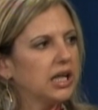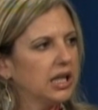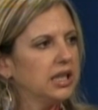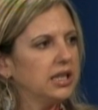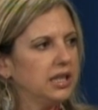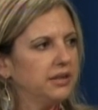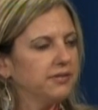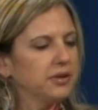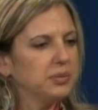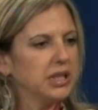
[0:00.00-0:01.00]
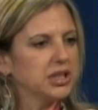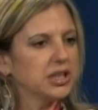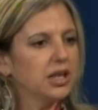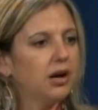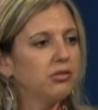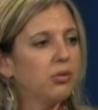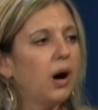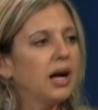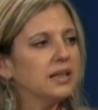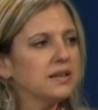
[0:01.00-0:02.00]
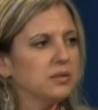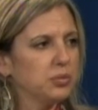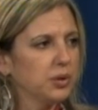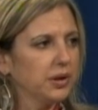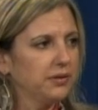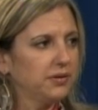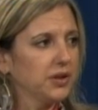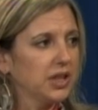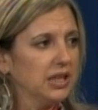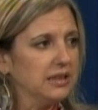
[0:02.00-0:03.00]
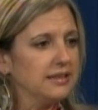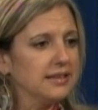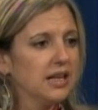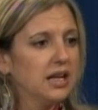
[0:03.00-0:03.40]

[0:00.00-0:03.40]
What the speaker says: getting the information of why it's important for kids